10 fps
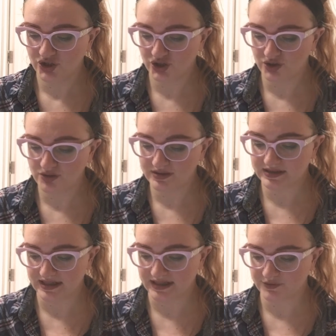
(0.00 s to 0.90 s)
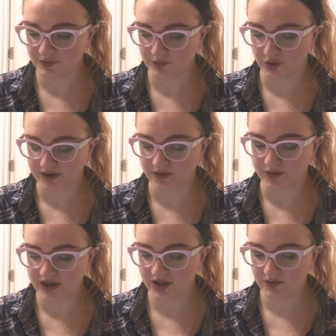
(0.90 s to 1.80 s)
2 studies reported
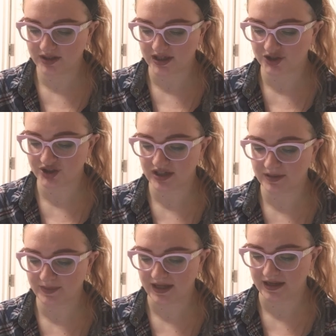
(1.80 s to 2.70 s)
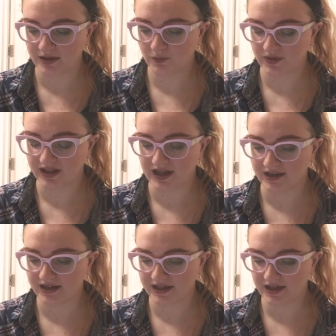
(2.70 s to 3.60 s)
greater reduction in pain with
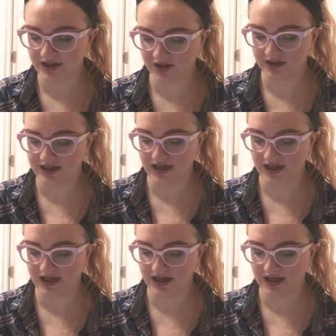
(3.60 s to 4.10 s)
guideline adherent